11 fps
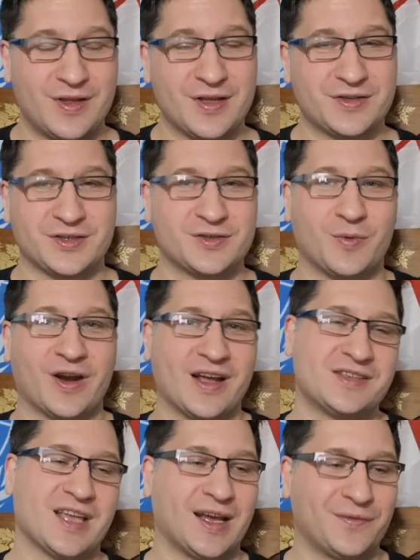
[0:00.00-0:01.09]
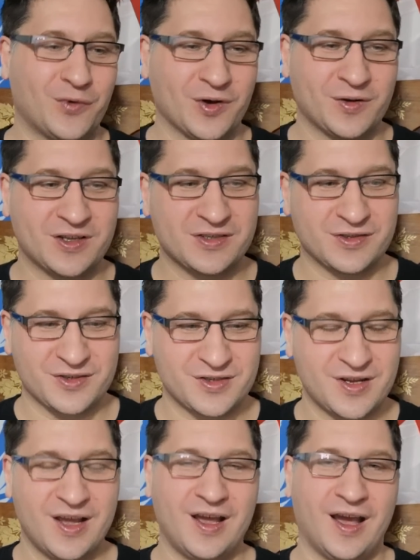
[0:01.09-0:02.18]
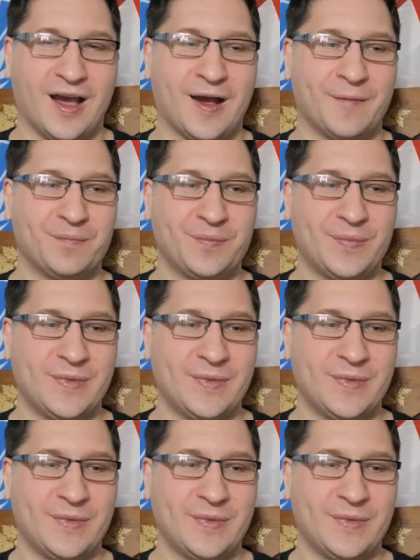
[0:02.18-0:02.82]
It's just what I stand for because there's um,